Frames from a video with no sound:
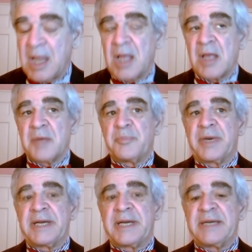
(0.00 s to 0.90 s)
But
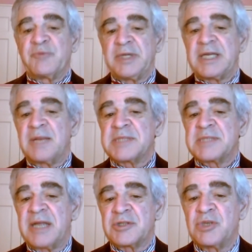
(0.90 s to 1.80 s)
it really comes
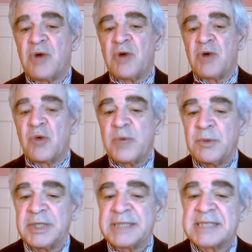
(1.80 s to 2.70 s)
down to are we
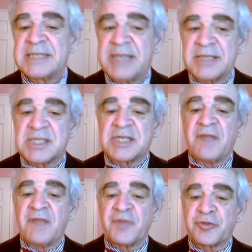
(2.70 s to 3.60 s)
willing to then
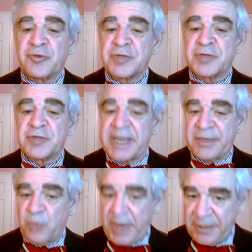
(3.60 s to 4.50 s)
suffer through the second
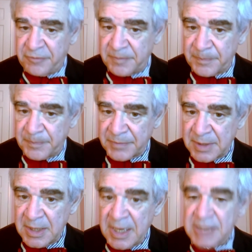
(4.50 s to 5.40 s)
wave
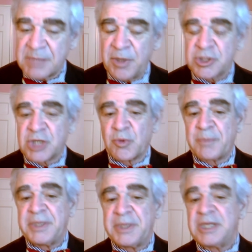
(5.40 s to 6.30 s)
as opposed to
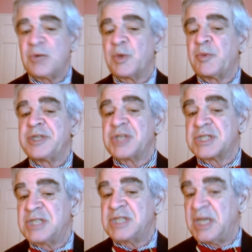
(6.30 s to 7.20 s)
repeating what we
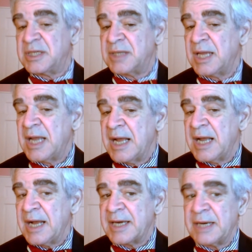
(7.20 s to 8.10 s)
just did?
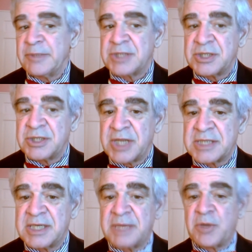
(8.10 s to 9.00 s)
And I would suggest
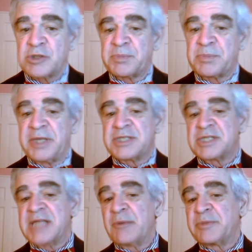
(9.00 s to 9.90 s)
that in most places
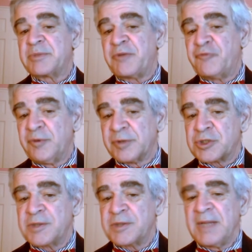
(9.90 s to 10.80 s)
that would be
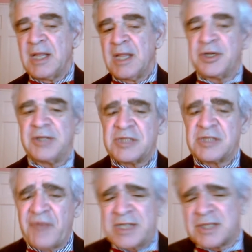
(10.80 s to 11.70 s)
foolish. You know, let's
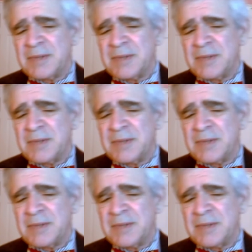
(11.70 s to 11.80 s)
face it.